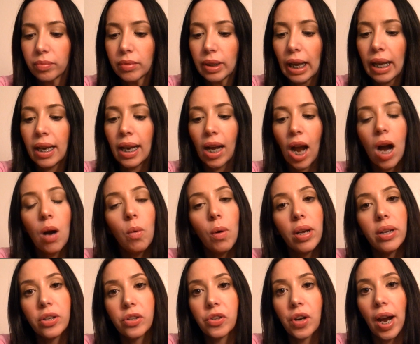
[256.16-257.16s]
And I got
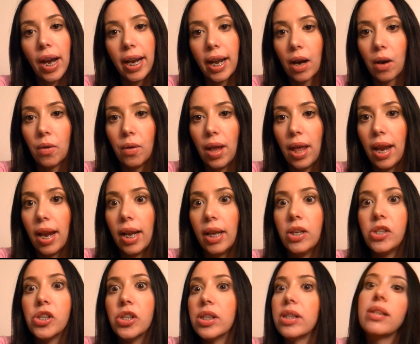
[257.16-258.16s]
one to try it out, and I
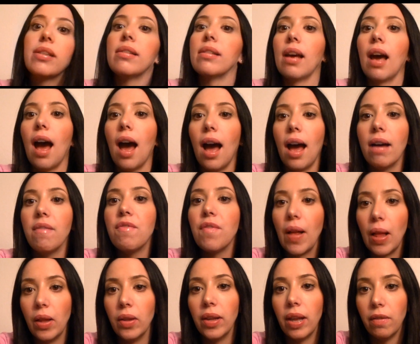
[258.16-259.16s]
just
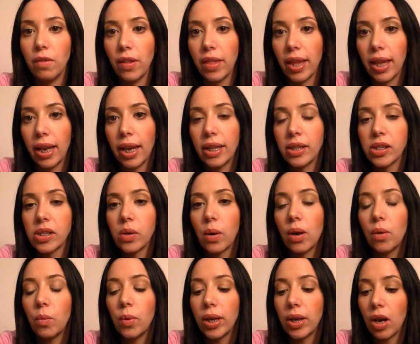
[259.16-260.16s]
fell in love with it. And so I
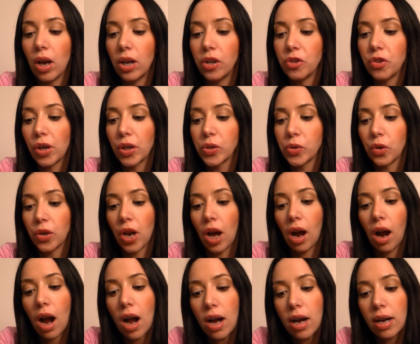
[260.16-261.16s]
went on
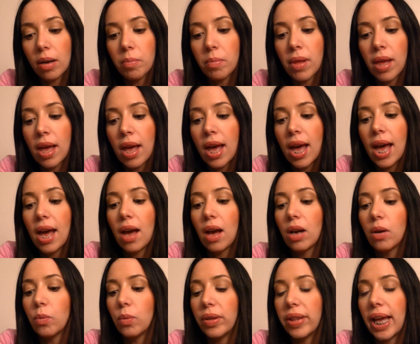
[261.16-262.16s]
drugstore.com
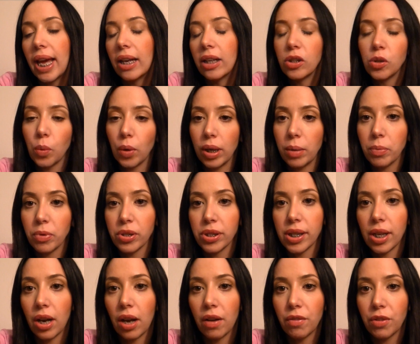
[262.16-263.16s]
when they had a
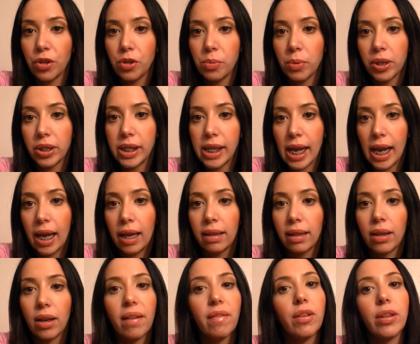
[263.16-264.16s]
20% off coupon day,
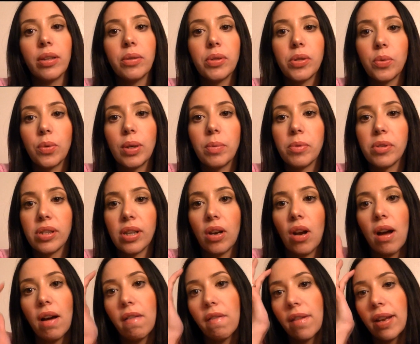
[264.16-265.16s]
like everything was 20%
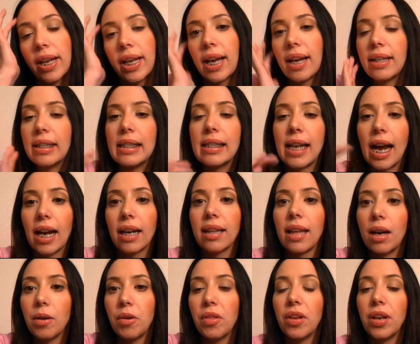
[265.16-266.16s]
off, and I kind of stacked
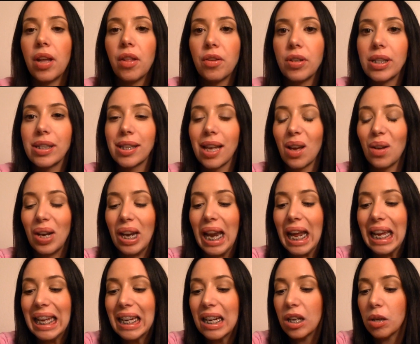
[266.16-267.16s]
that with another discount, and I
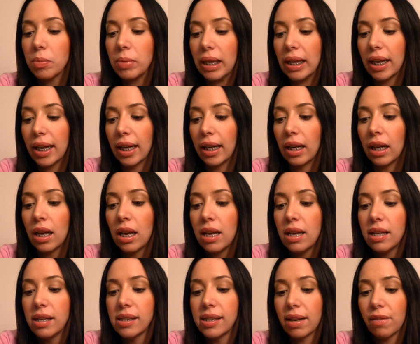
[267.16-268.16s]
ended up getting
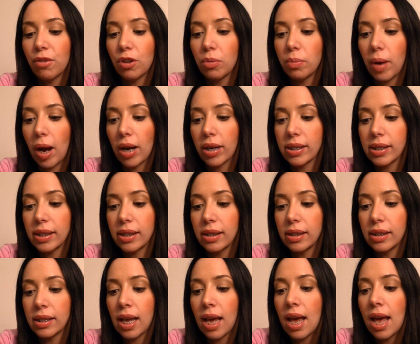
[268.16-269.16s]
several
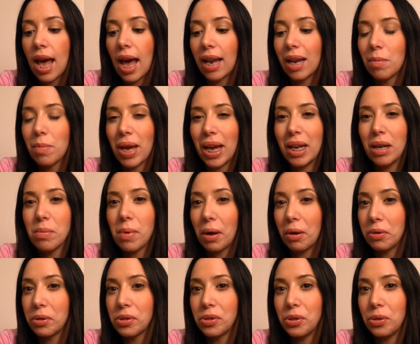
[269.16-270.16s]
boxes, and I paid
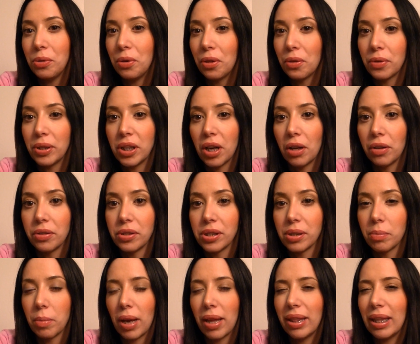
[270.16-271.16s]
about $2 to
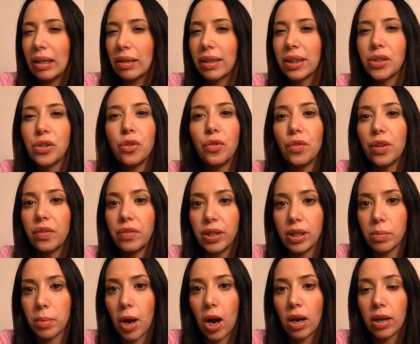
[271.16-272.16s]
$3, I think like $2.50
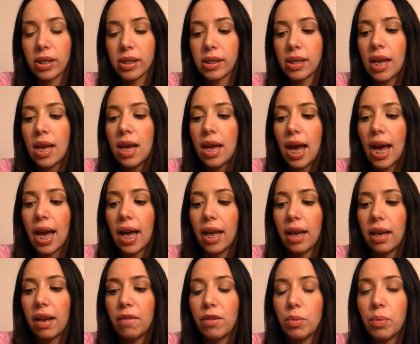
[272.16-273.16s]
a box.
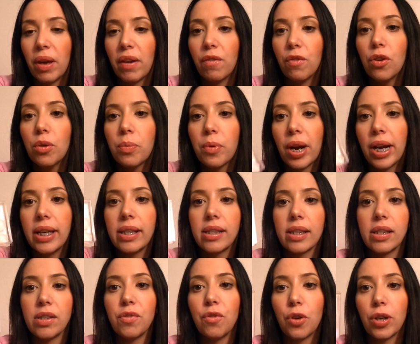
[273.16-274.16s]
And if you pay full price,
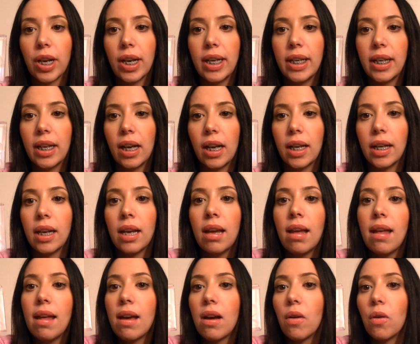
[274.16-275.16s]
it's $4.99.
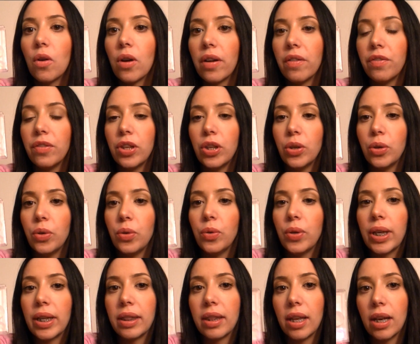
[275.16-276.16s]
Or if you
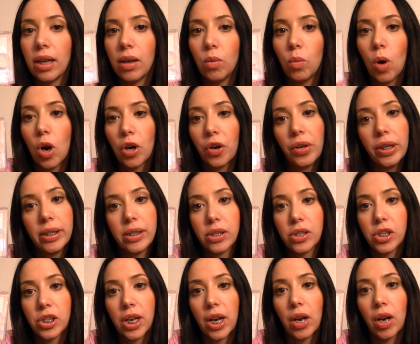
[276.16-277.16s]
get the Walgreens
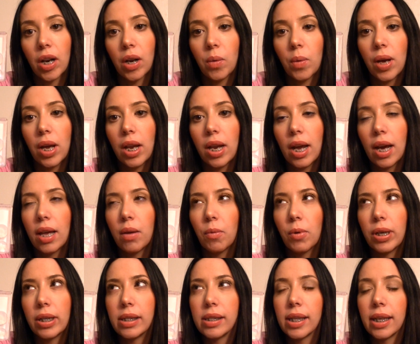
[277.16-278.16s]
generic one, I
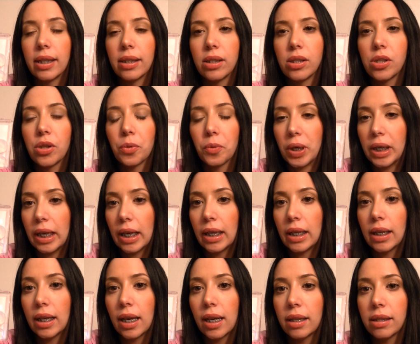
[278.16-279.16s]
want to say it's
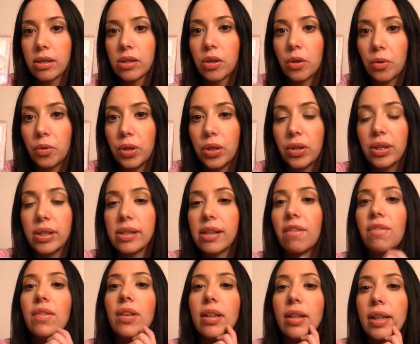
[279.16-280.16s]
$3.99. So you can
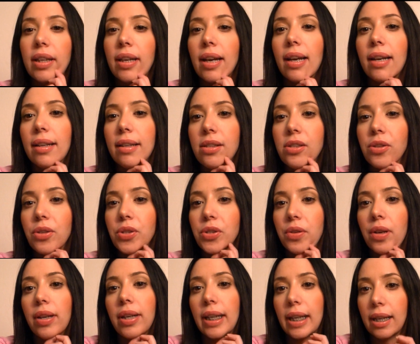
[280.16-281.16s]
definitely kind of search
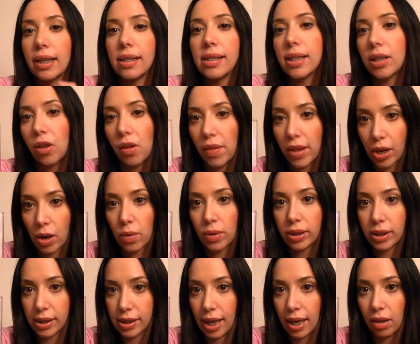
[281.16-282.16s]
around and get a deal, and they go
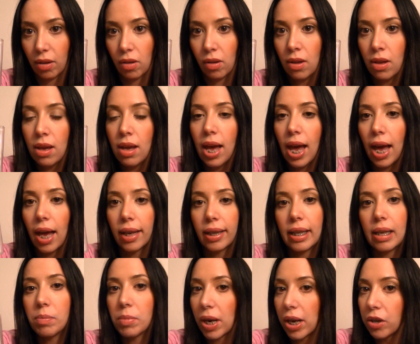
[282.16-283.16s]
on sale. And
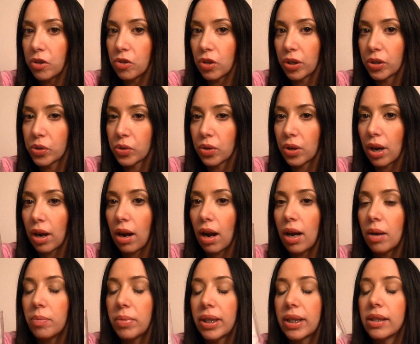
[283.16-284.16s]
keep an eye on
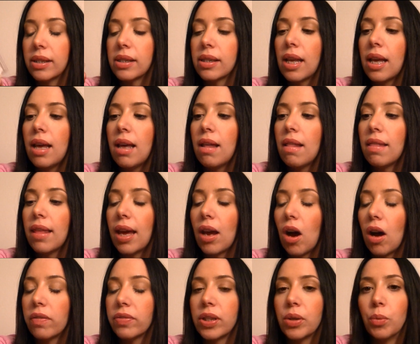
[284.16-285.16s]
drugstore.com because they
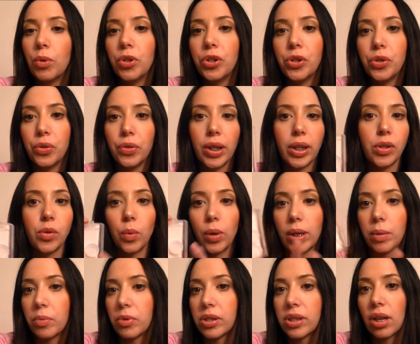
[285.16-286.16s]
often will do like
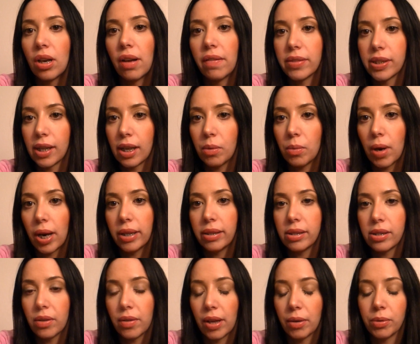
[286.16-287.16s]
20% off site-wide.
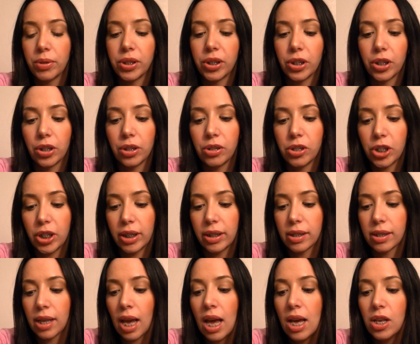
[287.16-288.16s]
So that was a good
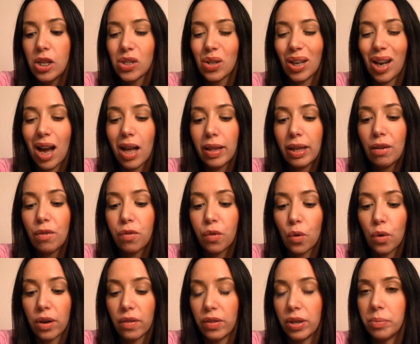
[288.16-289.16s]
chance. So I got like
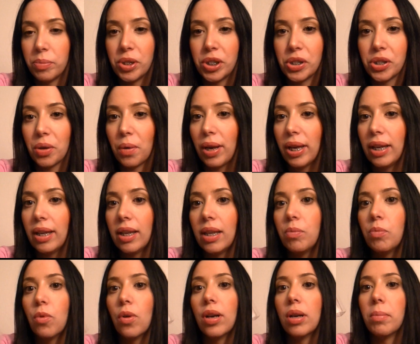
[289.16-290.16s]
4 of them just so I can
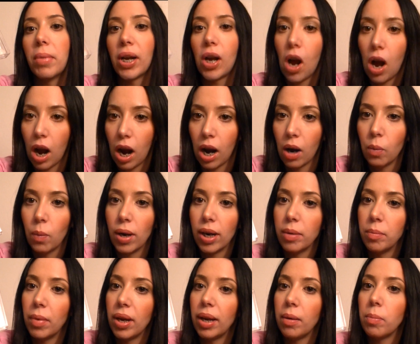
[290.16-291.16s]
keep one in my car, one
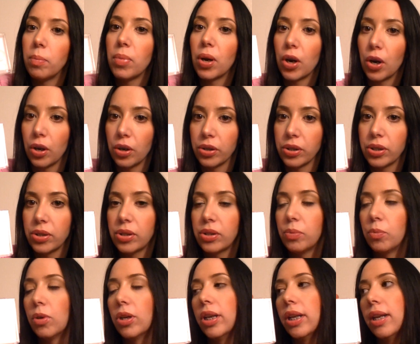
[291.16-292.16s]
in my purse,
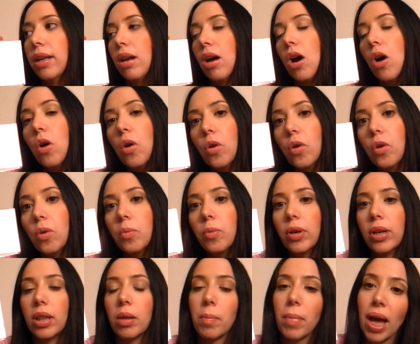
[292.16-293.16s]
one at home,
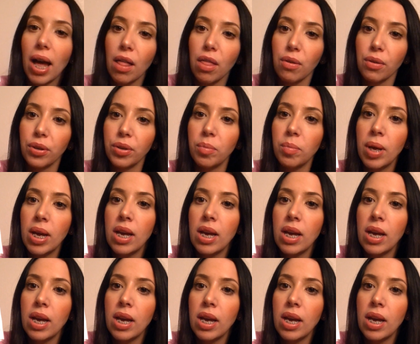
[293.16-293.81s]
one in the bathroom,